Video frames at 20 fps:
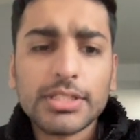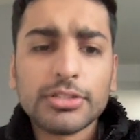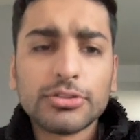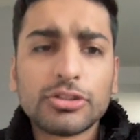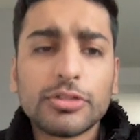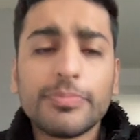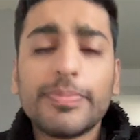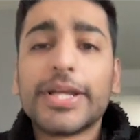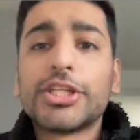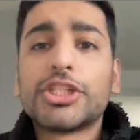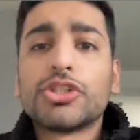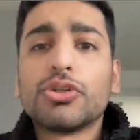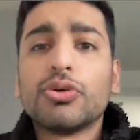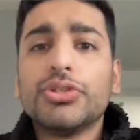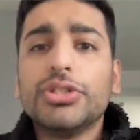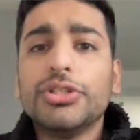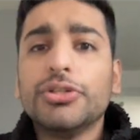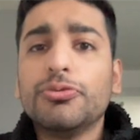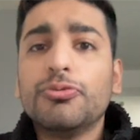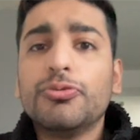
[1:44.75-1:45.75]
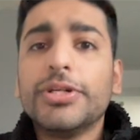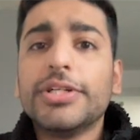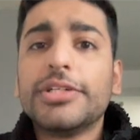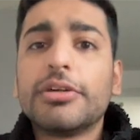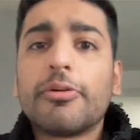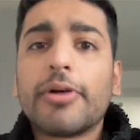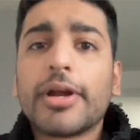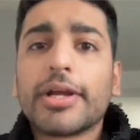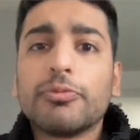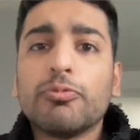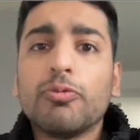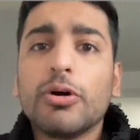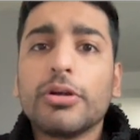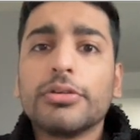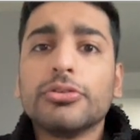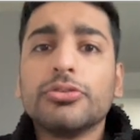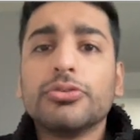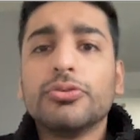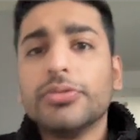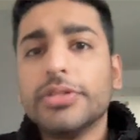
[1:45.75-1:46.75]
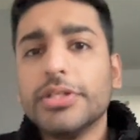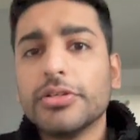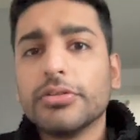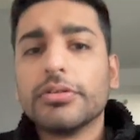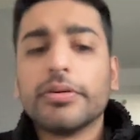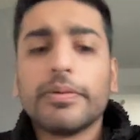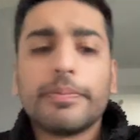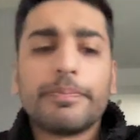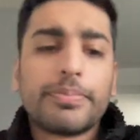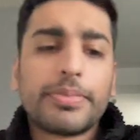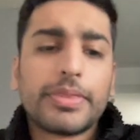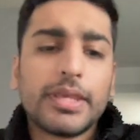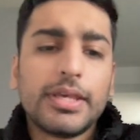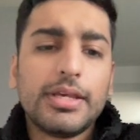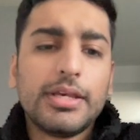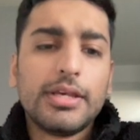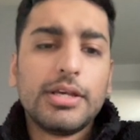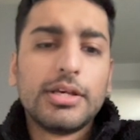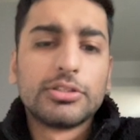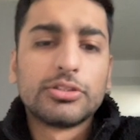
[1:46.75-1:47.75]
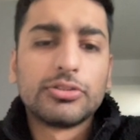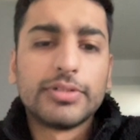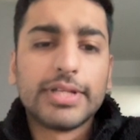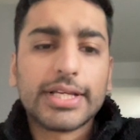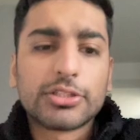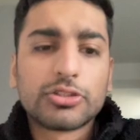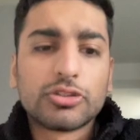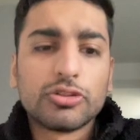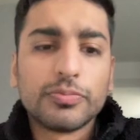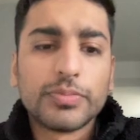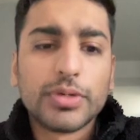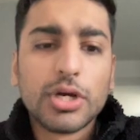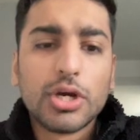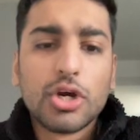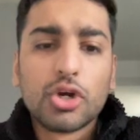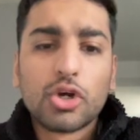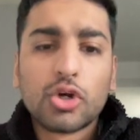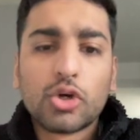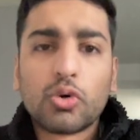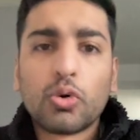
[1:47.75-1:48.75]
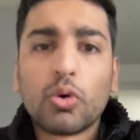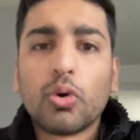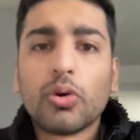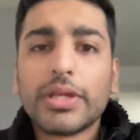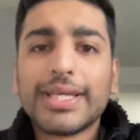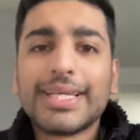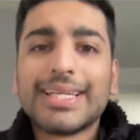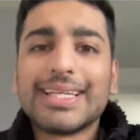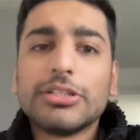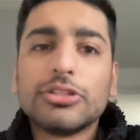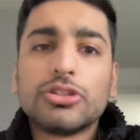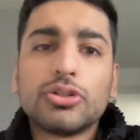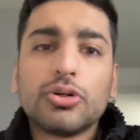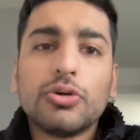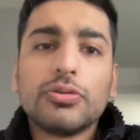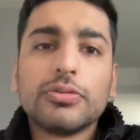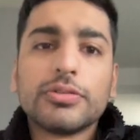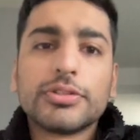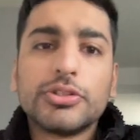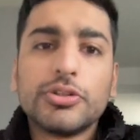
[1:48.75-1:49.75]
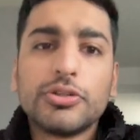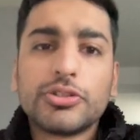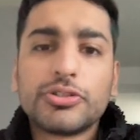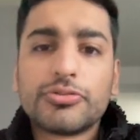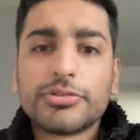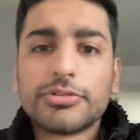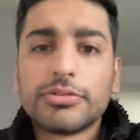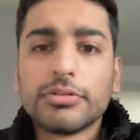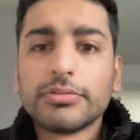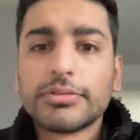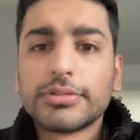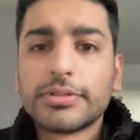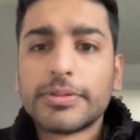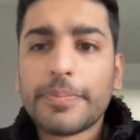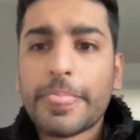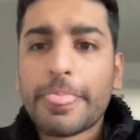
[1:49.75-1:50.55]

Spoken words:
So make sure you redirect one to the other. So next up, crawling internal search results.